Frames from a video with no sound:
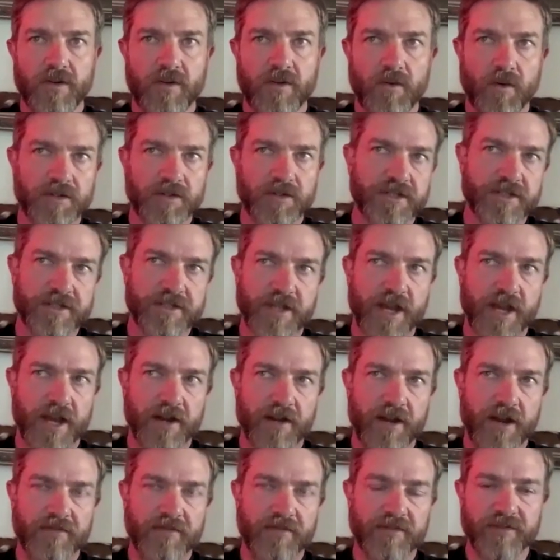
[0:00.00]
horses got
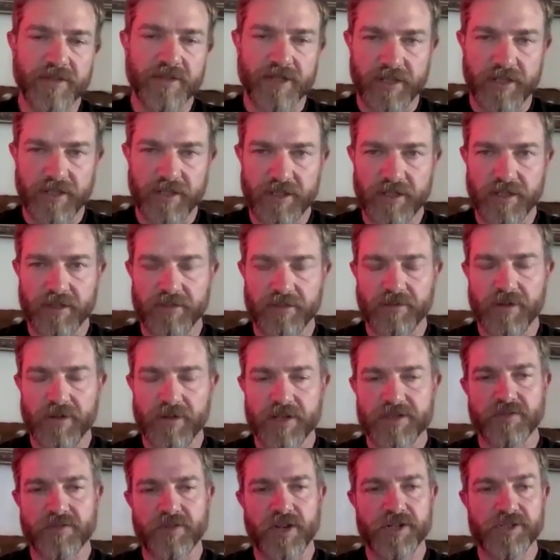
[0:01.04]
off of an Indian
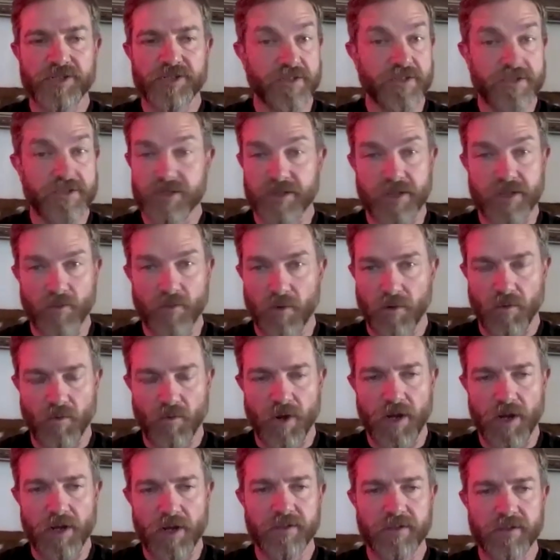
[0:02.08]
reservation, so they weren't
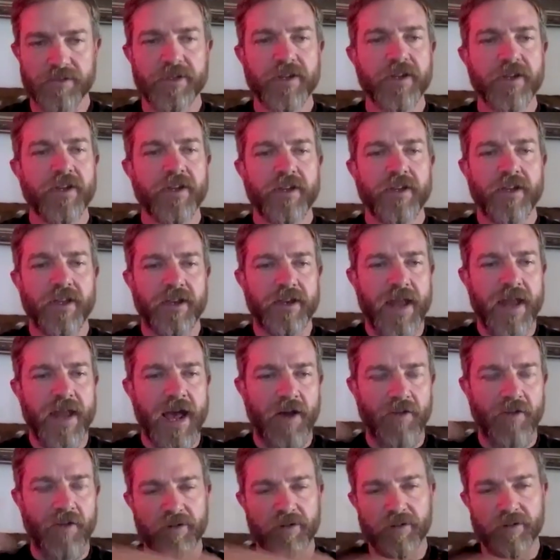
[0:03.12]
wild. And
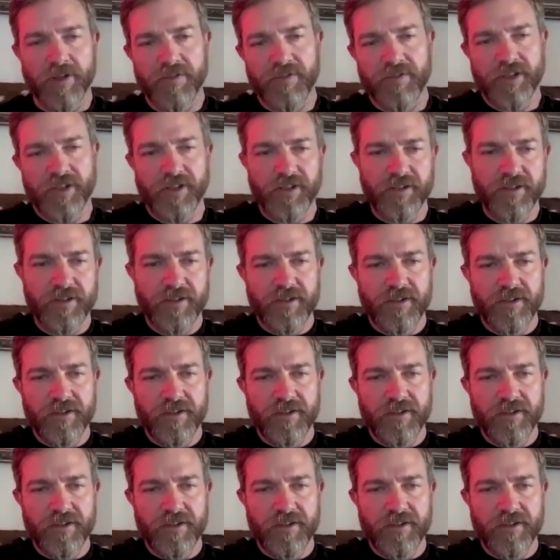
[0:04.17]
now they're living